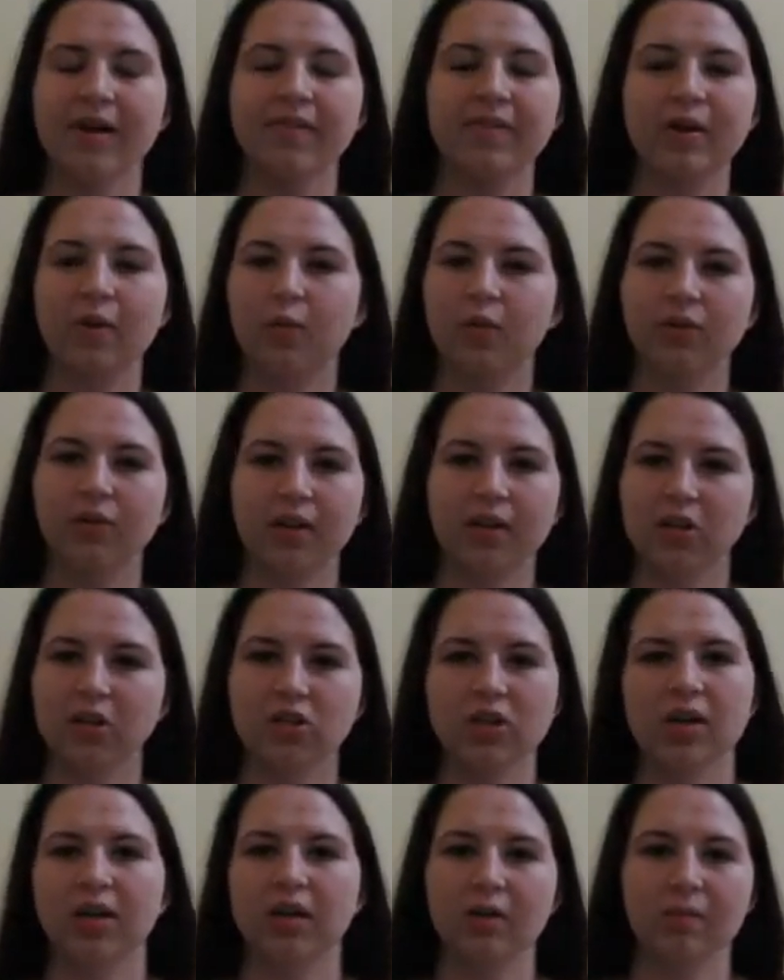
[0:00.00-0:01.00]
They weren't
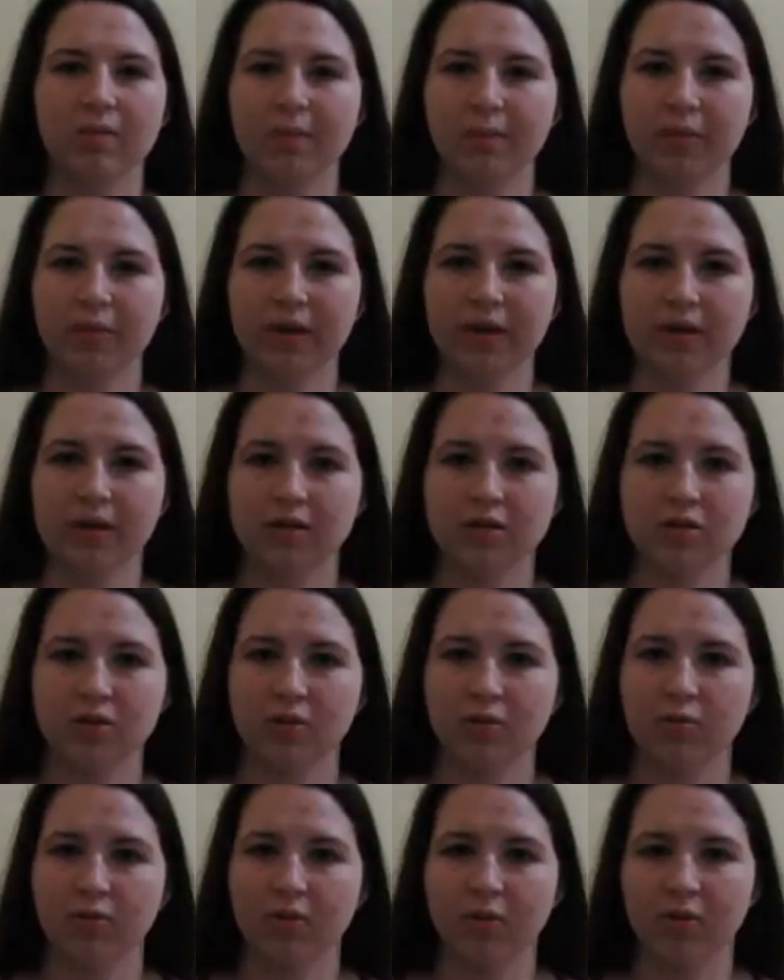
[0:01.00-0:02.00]
checking people in
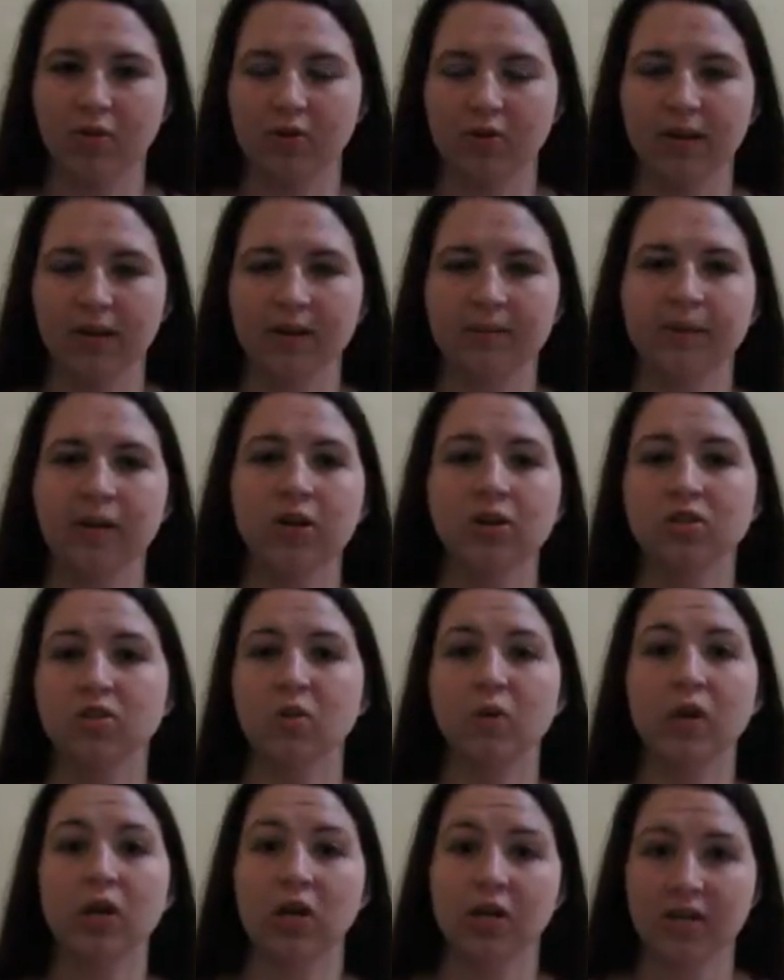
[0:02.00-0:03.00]
until 3:30, so
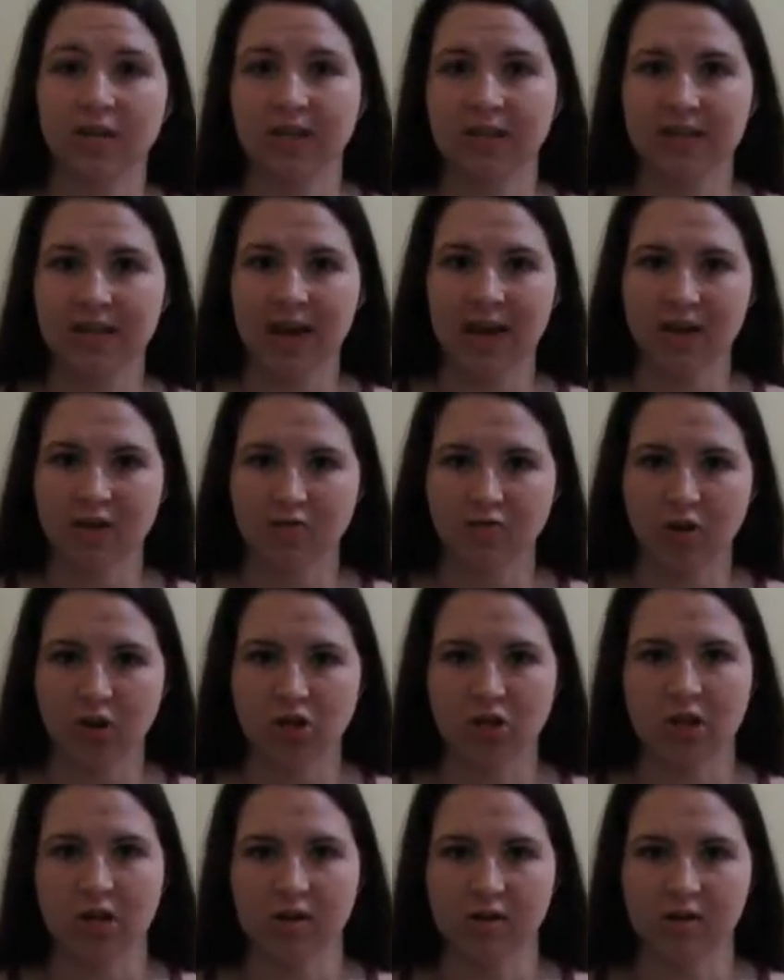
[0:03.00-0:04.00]
we couldn't get tags for our
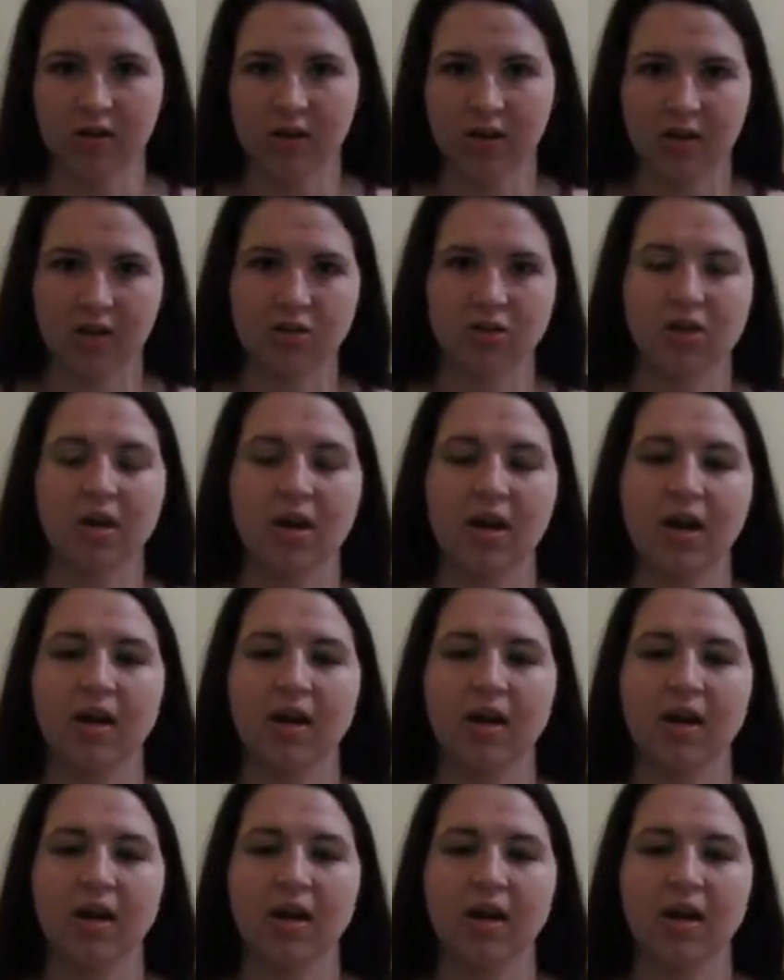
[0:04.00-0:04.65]
checked luggage.